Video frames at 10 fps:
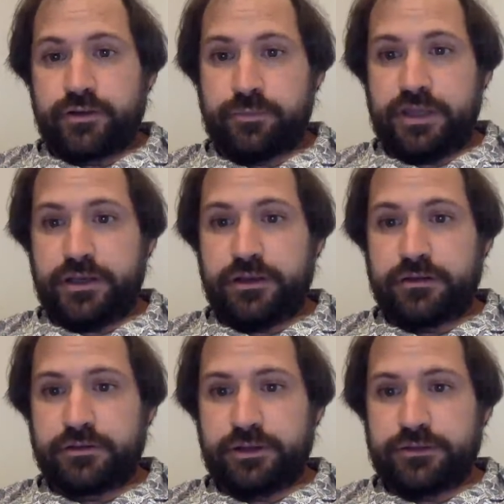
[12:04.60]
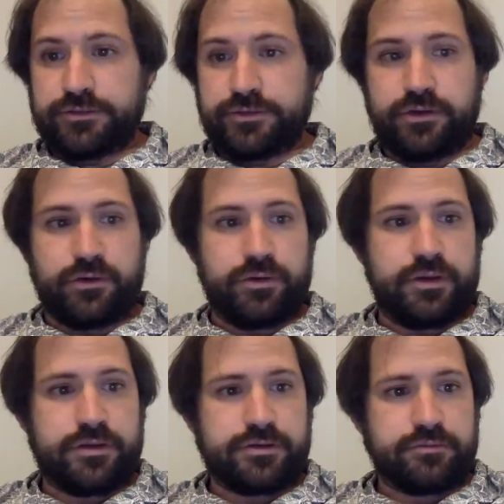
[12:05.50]
media leads to
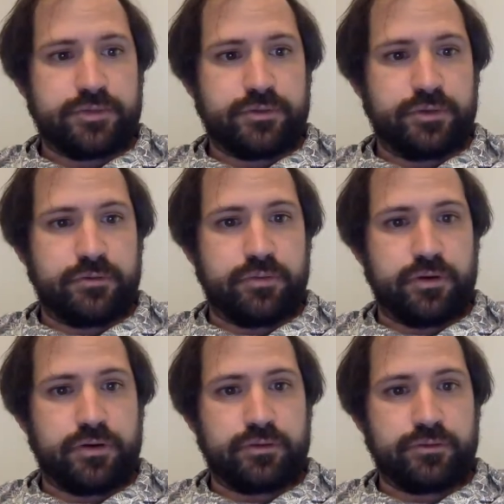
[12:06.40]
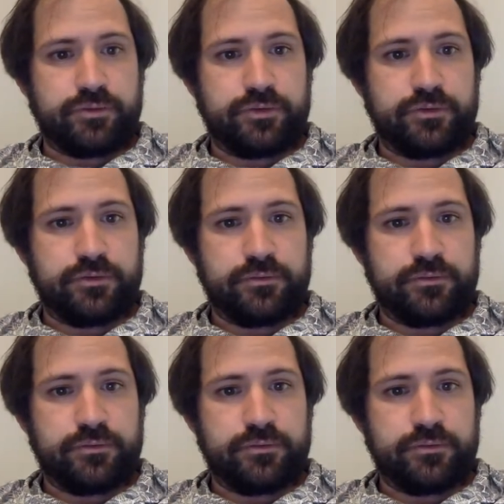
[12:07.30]
cohesion between particles.